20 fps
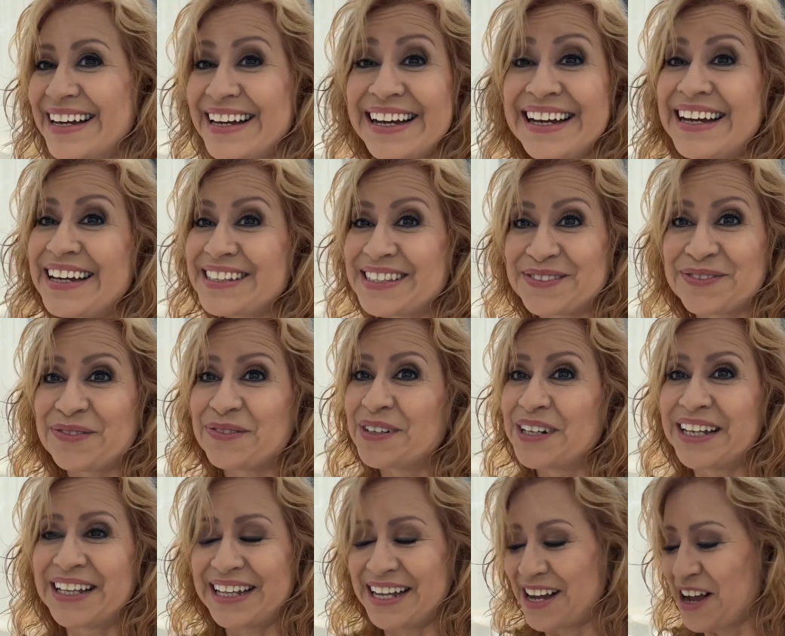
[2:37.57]
it's
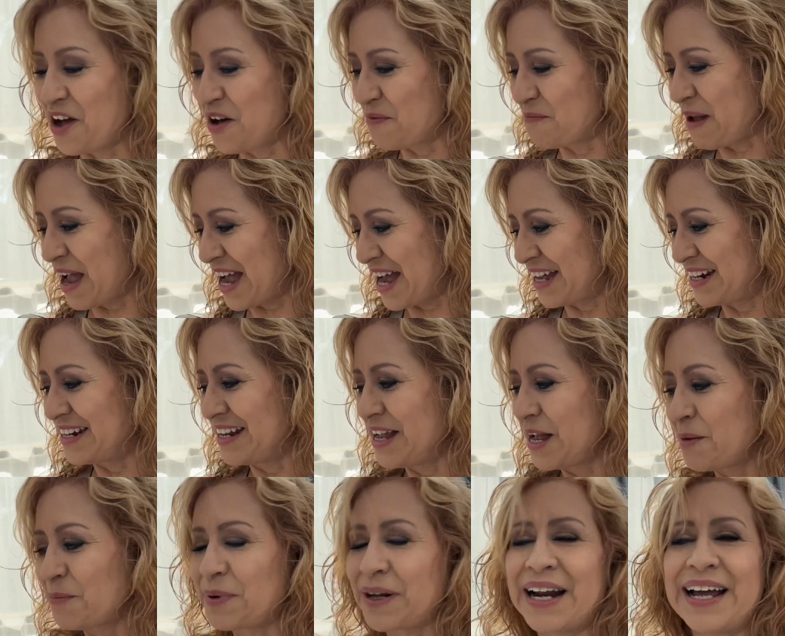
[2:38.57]
really all bad.
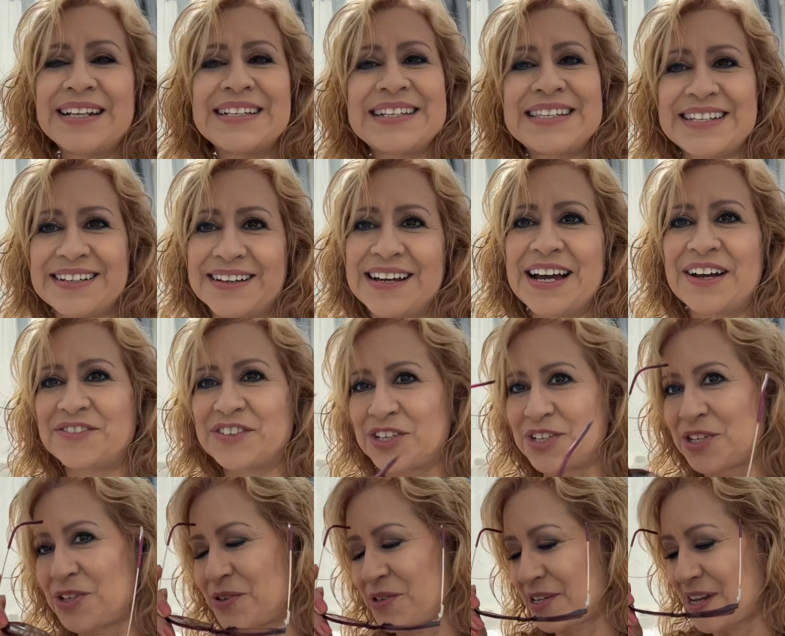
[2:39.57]
But I'd still have to
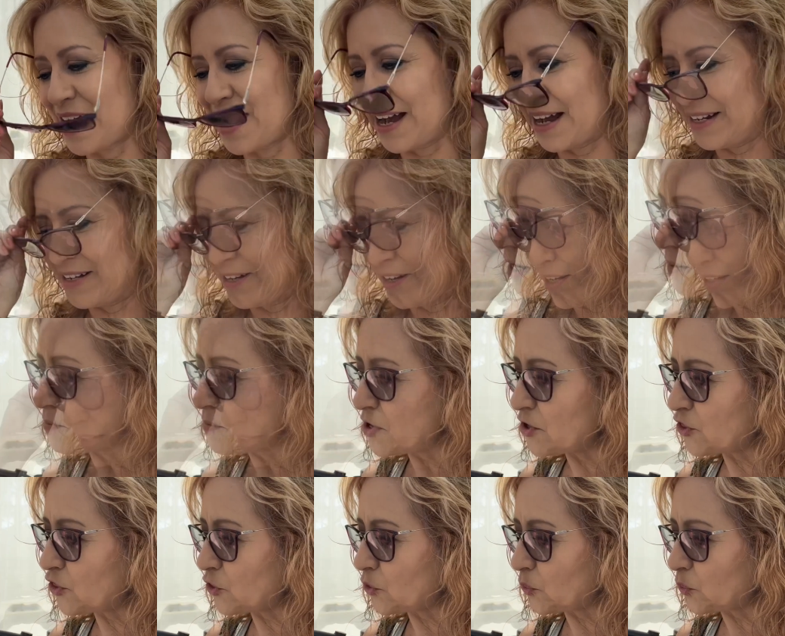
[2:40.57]
choose a hot dog. Number
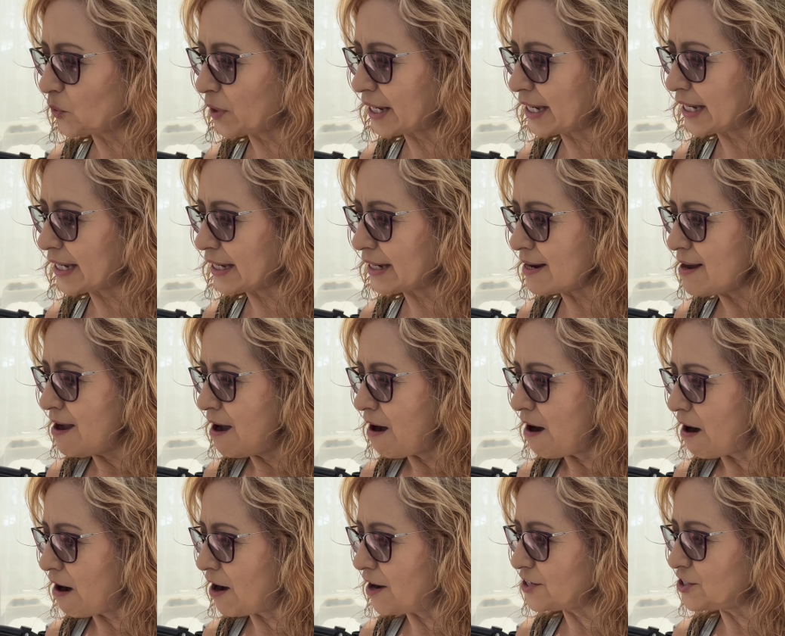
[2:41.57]
three,
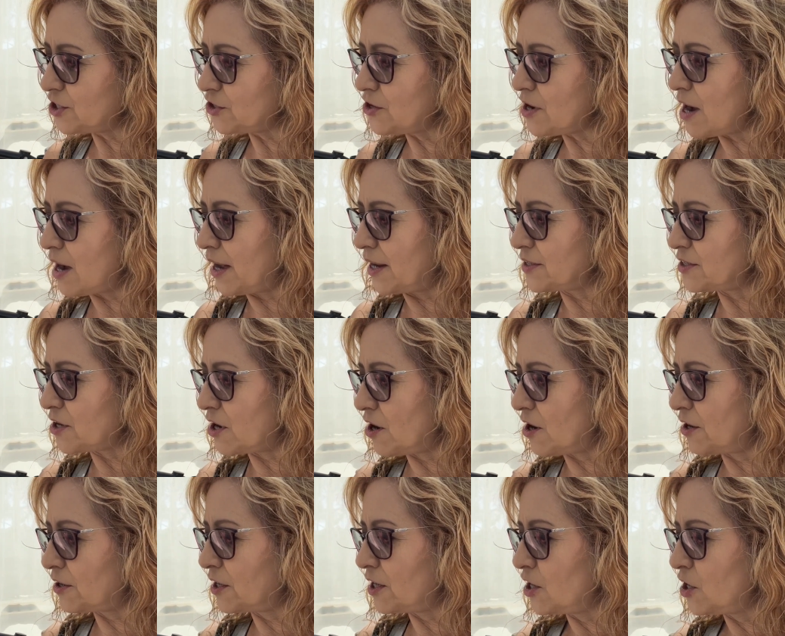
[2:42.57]
on your hot
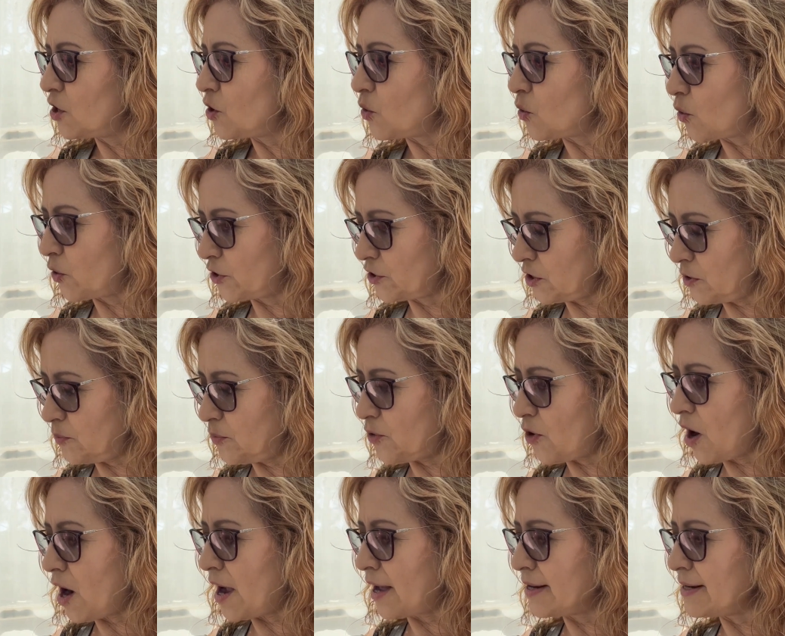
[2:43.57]
dog or your
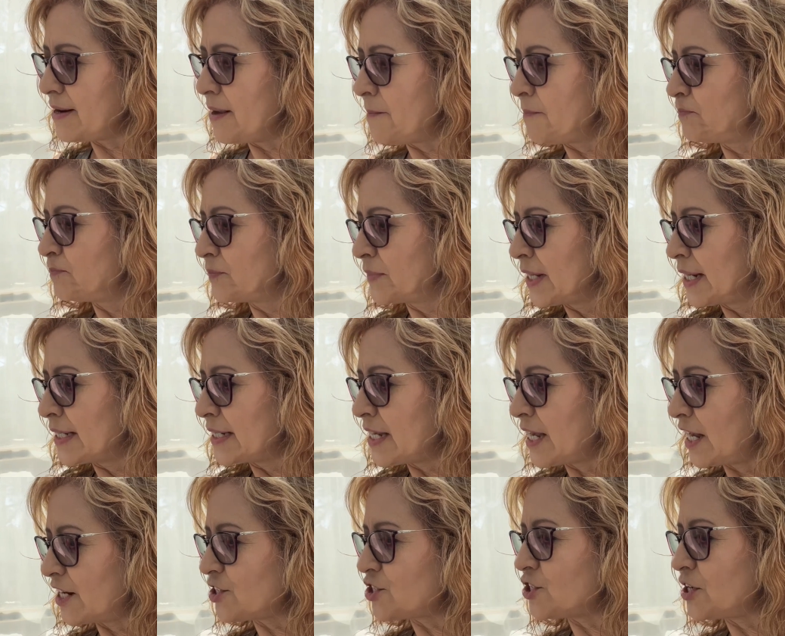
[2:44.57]
brat,
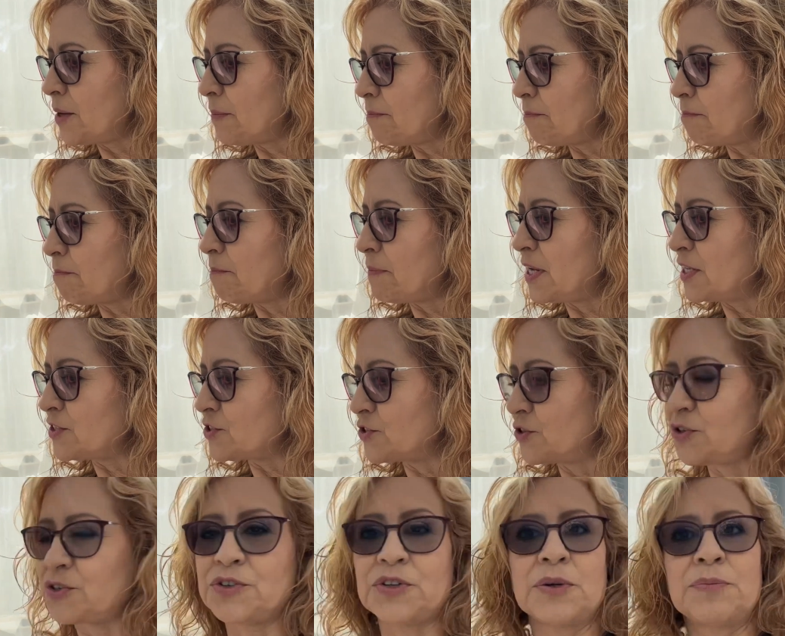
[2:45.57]
ketchup,
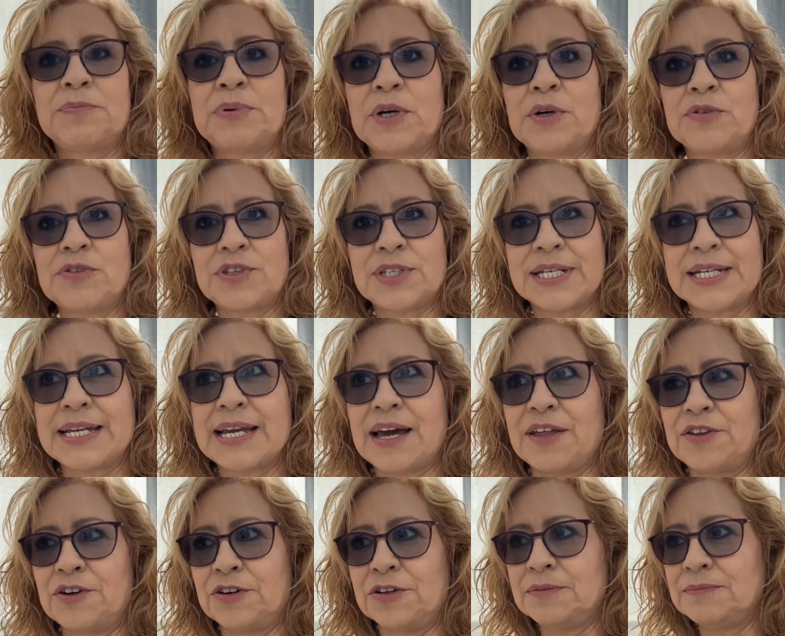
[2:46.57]
mustard, or both
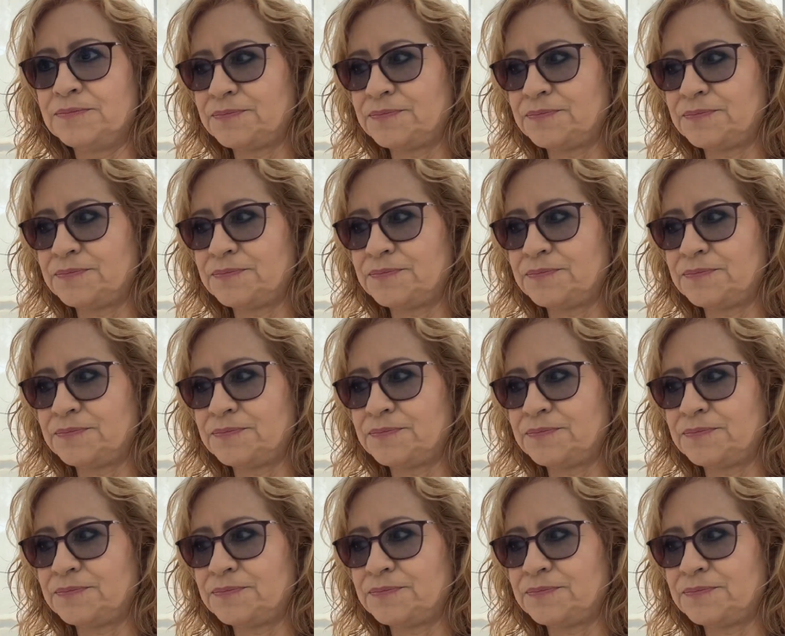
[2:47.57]
together?